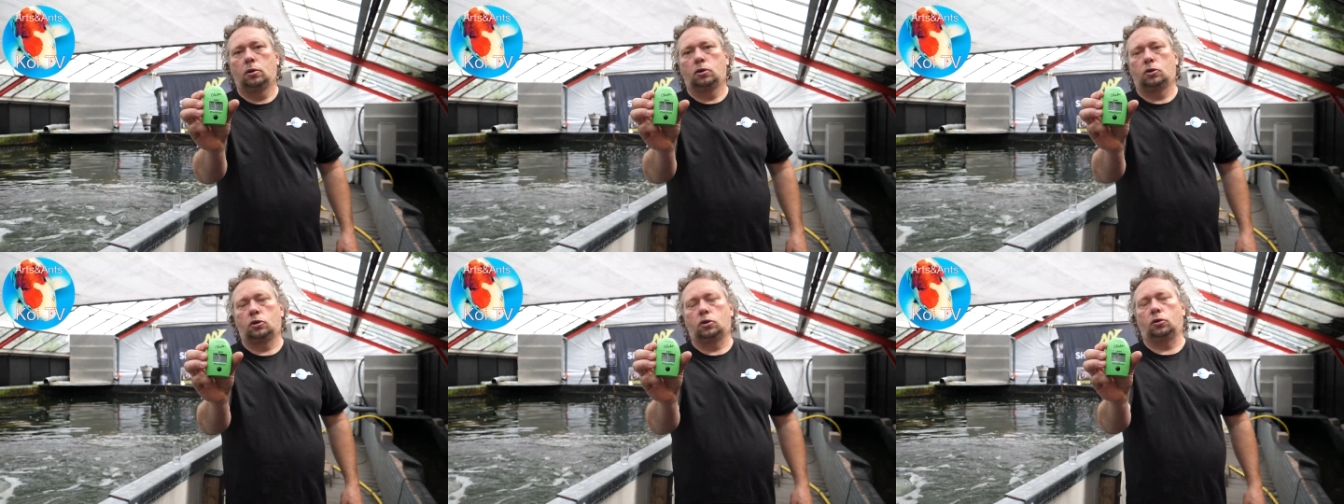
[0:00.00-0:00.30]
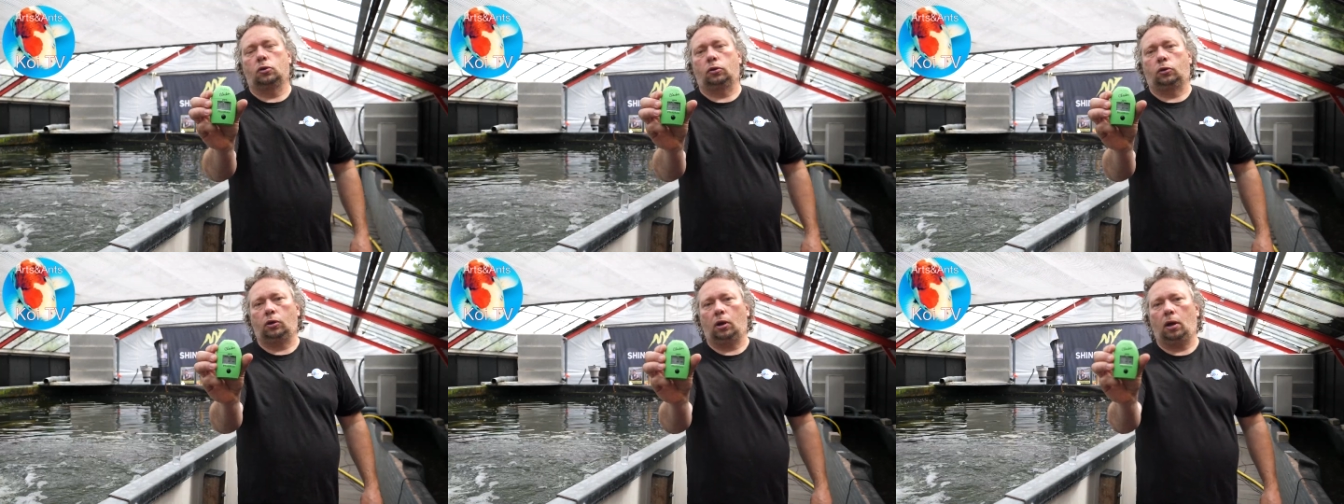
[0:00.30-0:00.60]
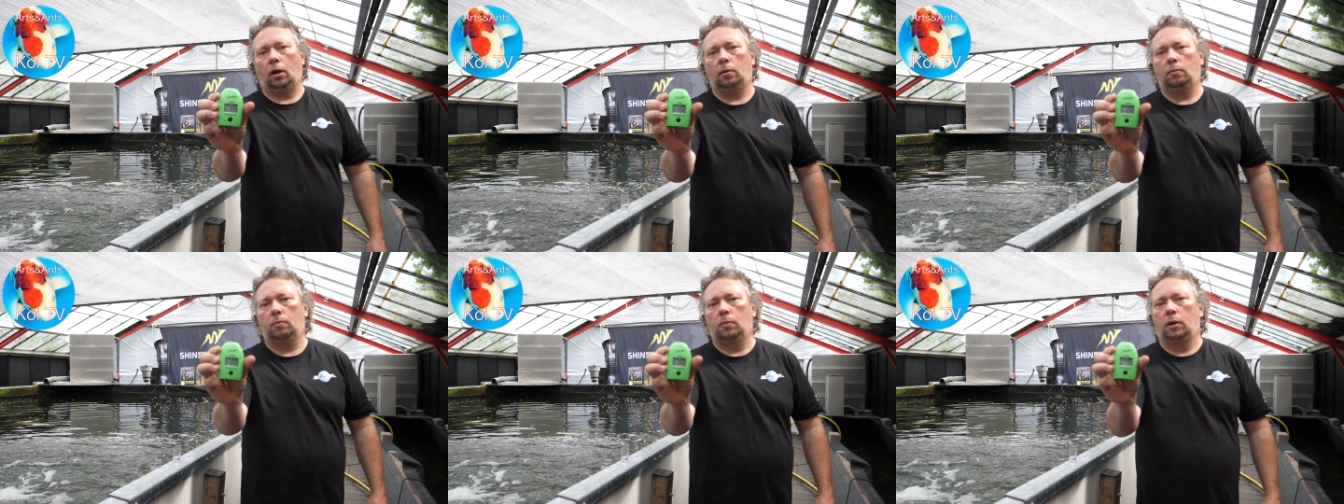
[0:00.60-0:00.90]
short
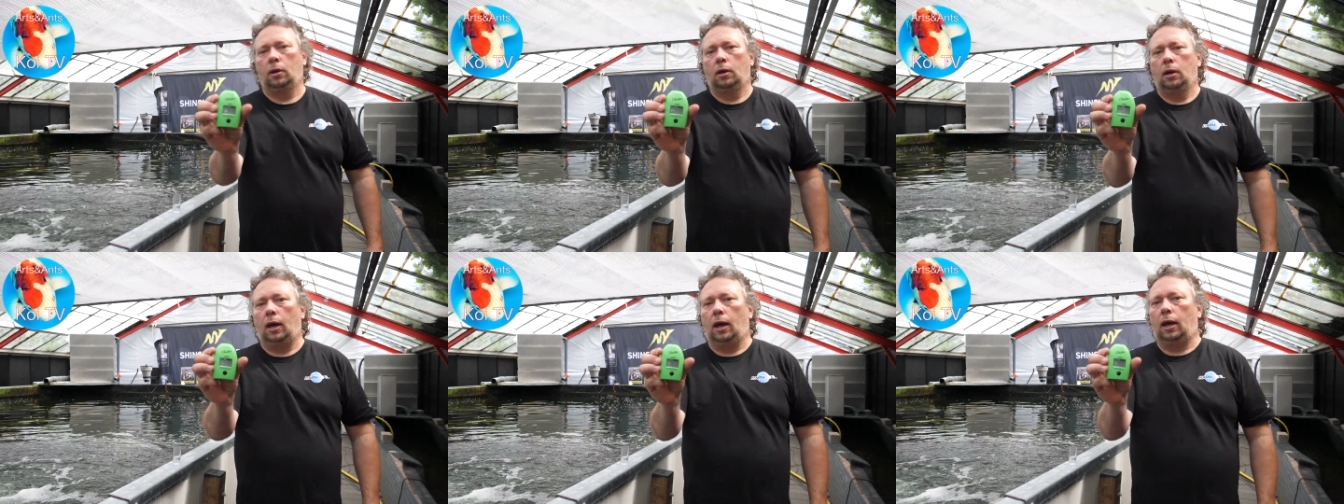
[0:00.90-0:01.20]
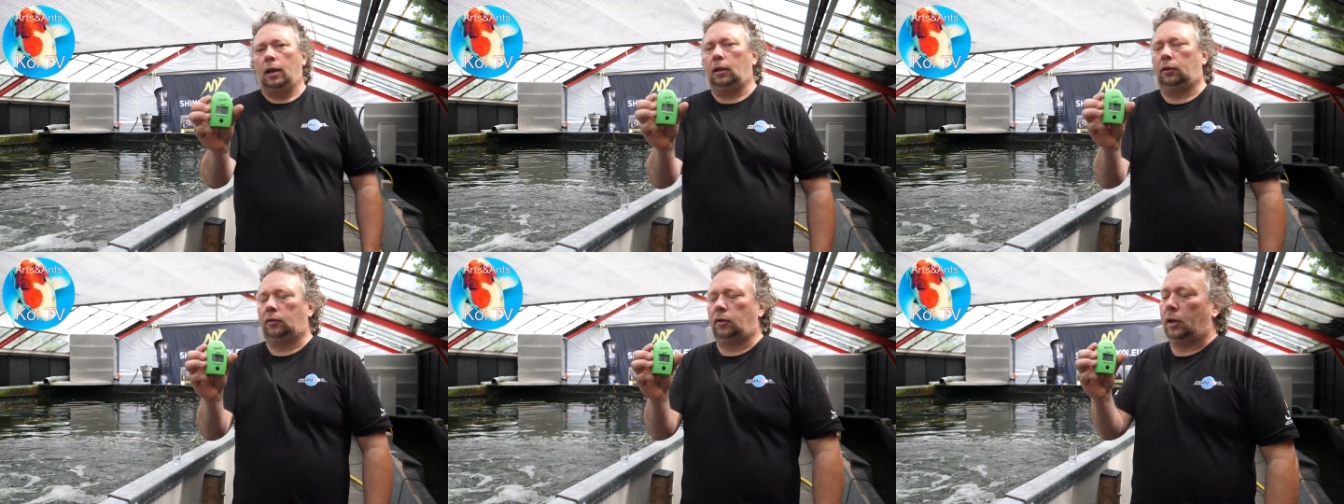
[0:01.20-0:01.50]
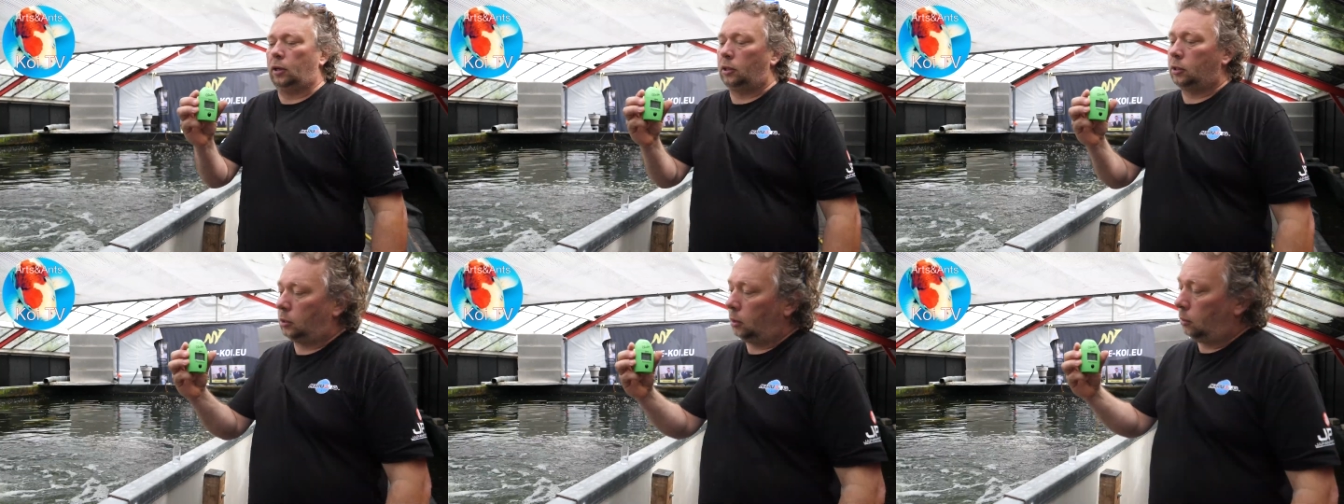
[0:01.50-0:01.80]
time, and it
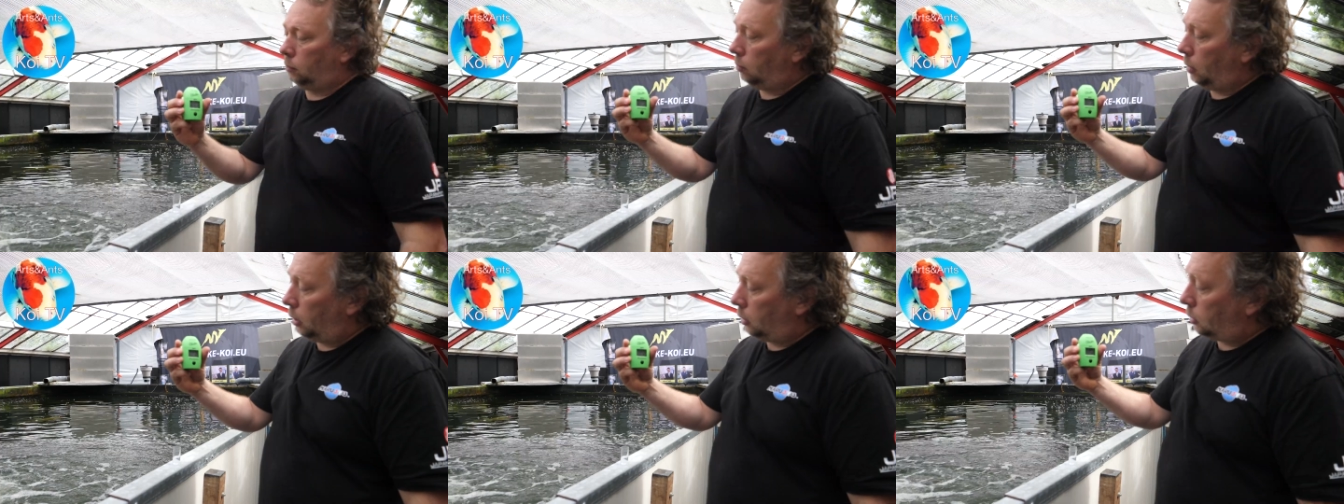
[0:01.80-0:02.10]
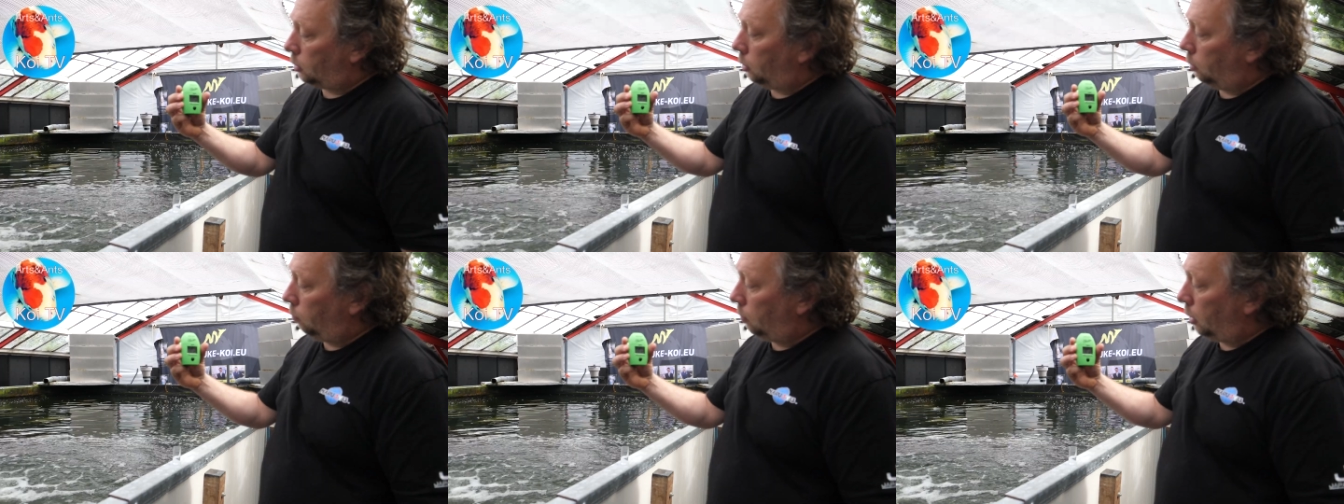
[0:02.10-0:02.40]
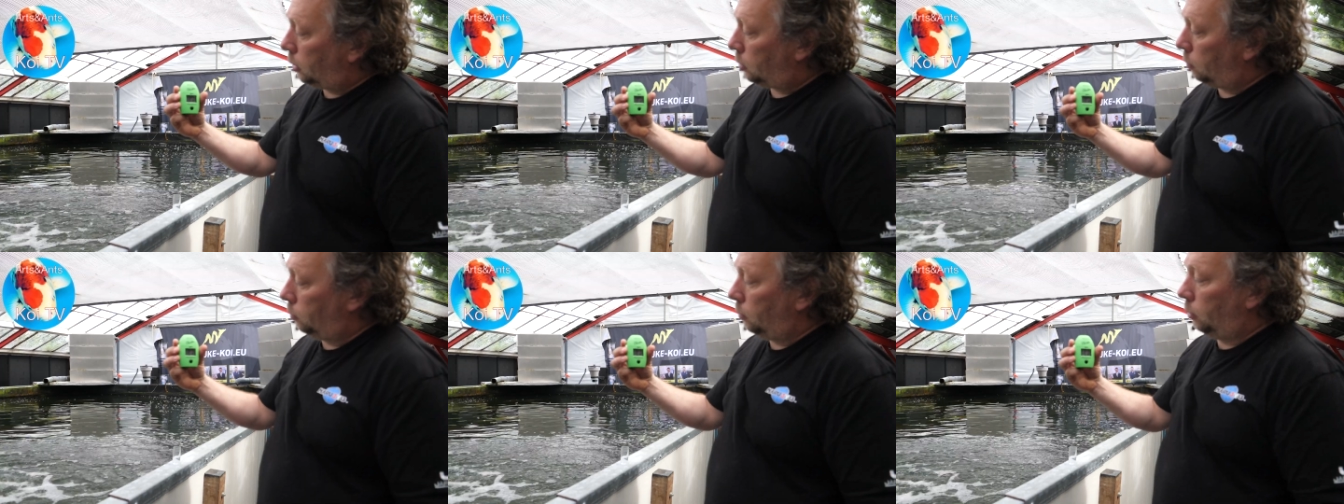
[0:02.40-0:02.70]
takes uh, makes a
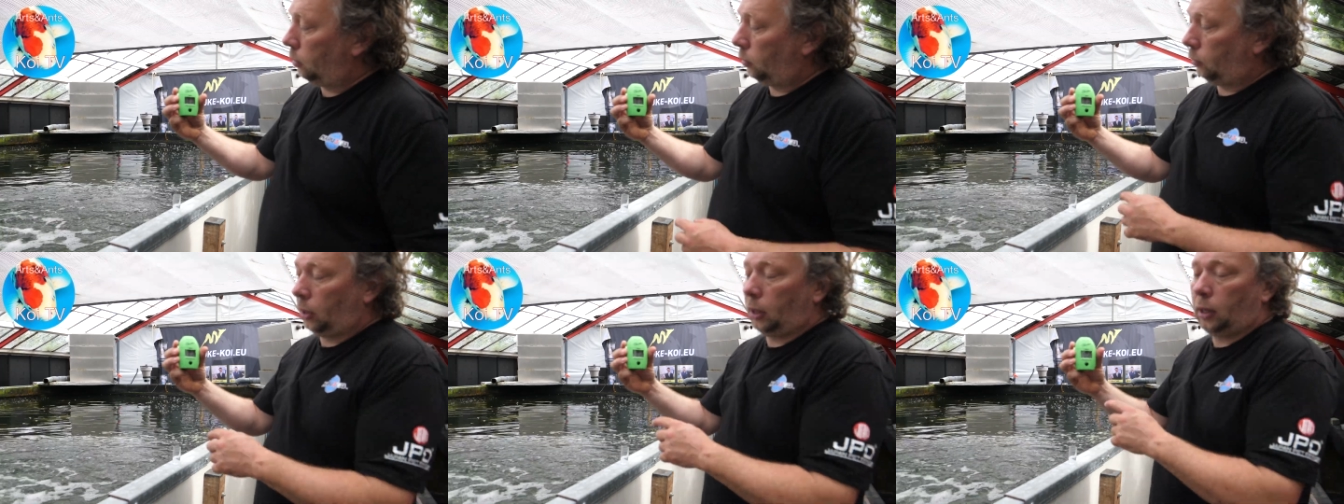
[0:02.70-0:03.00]
measurement,